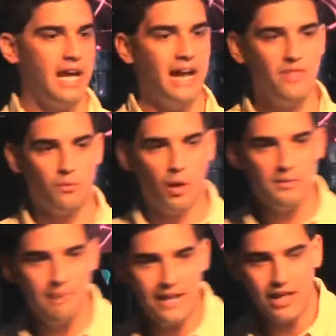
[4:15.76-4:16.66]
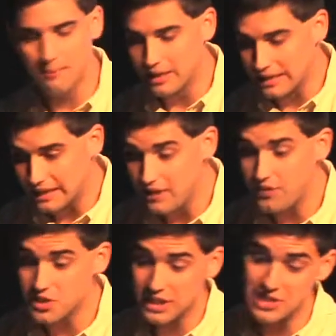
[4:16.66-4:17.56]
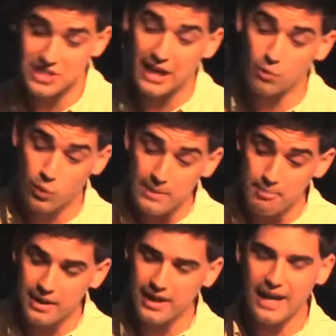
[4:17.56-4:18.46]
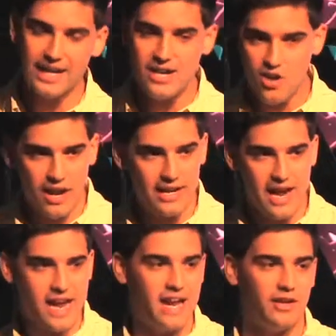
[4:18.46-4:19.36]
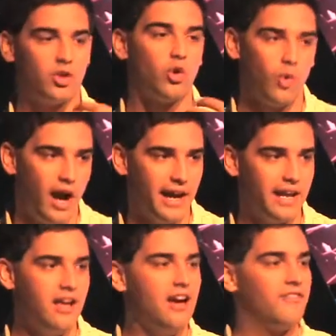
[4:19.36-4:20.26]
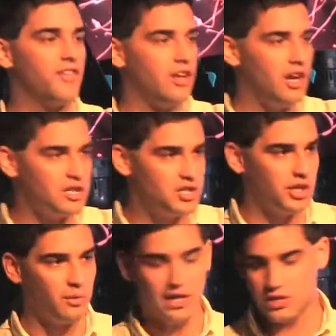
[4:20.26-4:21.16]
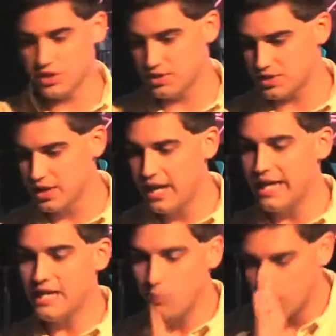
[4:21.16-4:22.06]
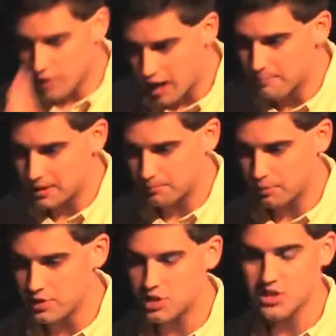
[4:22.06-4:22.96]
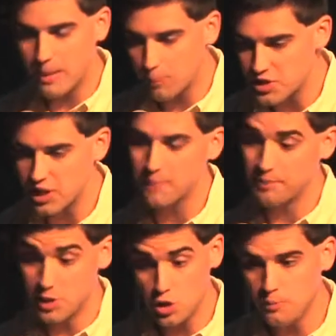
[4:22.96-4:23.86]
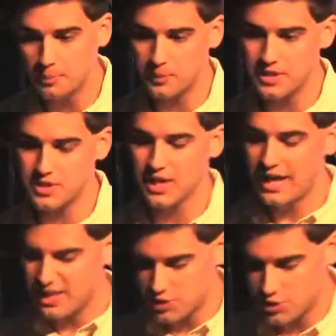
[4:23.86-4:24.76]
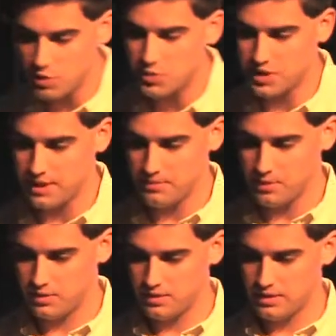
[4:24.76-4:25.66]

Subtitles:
And the one man that I'm going to leave, he's going to stand weeping and crying for the lost generations, and he will not be a priest, because I'm raising up a new priest, and it's you, Samuel."